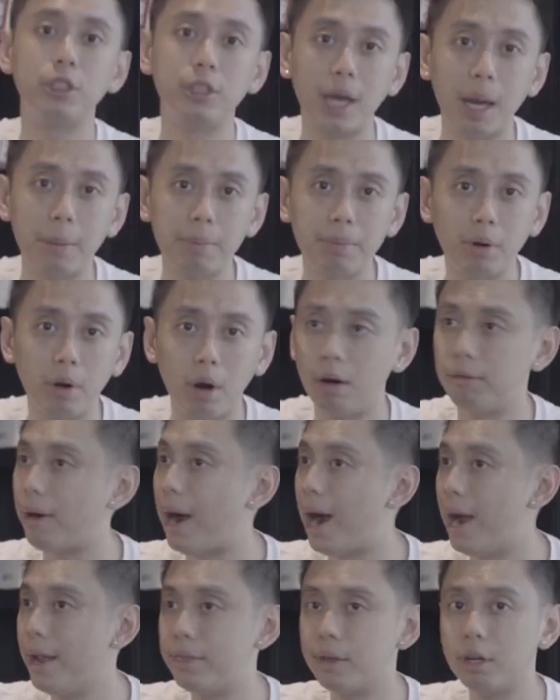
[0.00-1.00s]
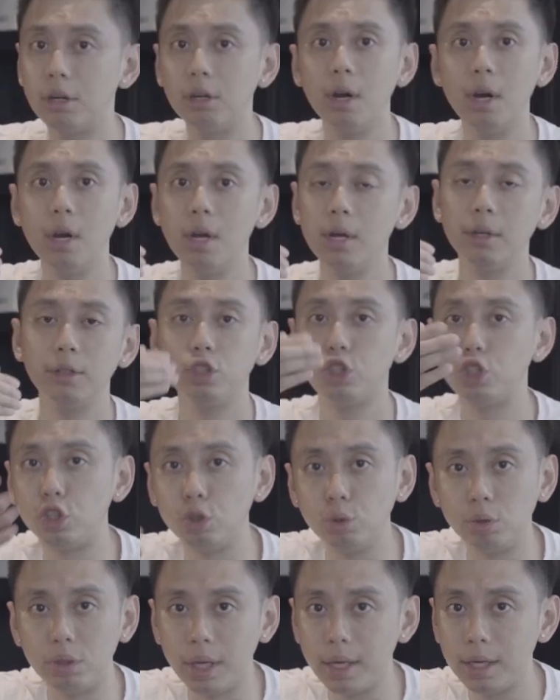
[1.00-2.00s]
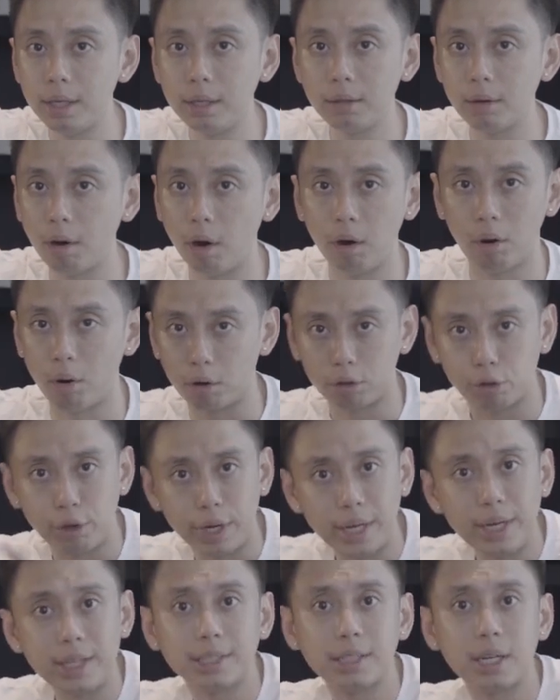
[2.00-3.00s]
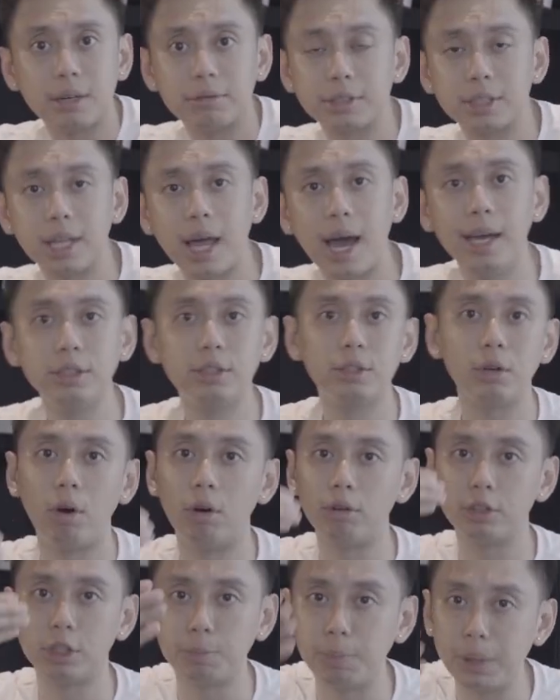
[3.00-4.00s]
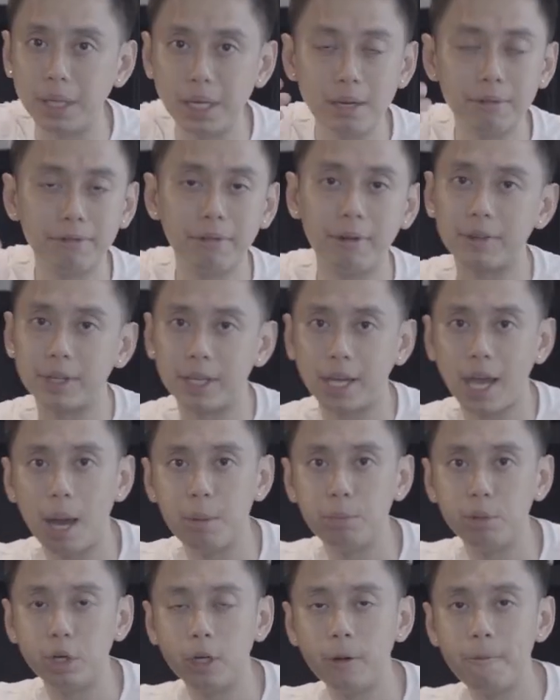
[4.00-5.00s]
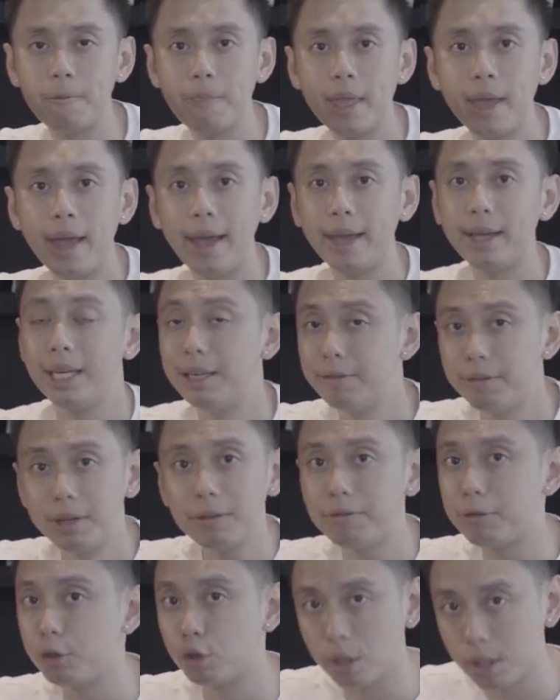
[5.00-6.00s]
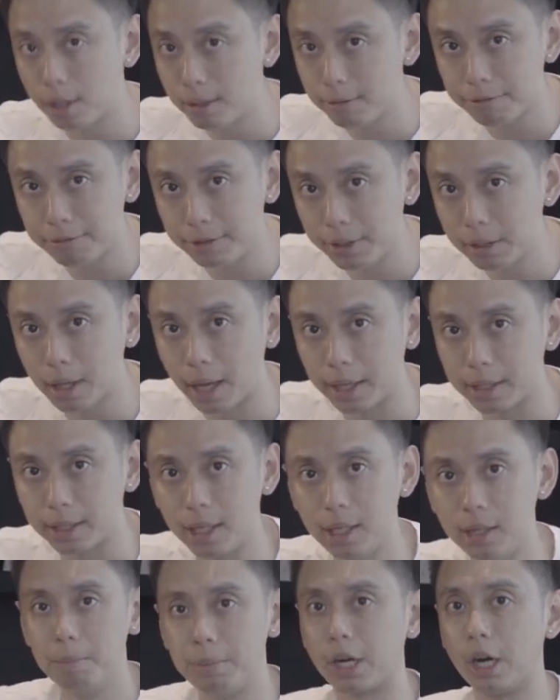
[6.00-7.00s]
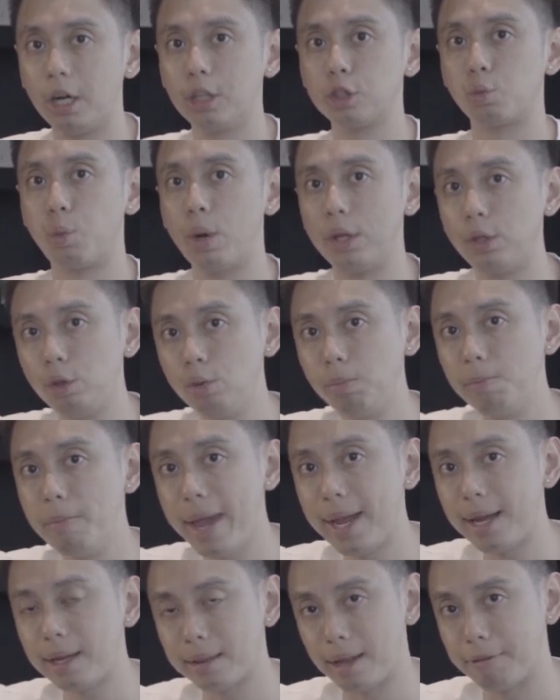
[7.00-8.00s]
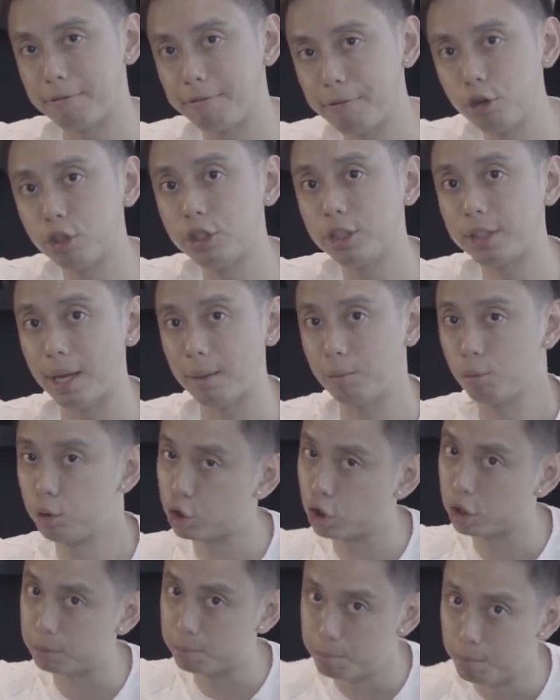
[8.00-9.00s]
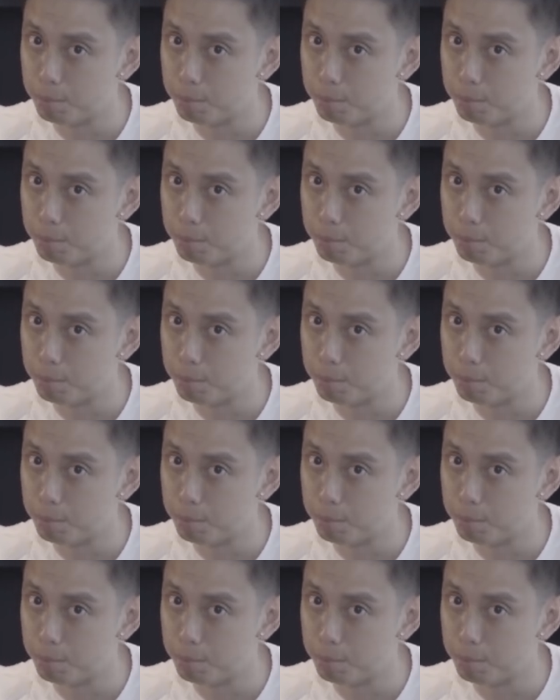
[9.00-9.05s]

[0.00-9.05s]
step of either shooting or creating a set of slides or speaking in front of the camera, even if you didn't feel like it? Because when you make that first step, which is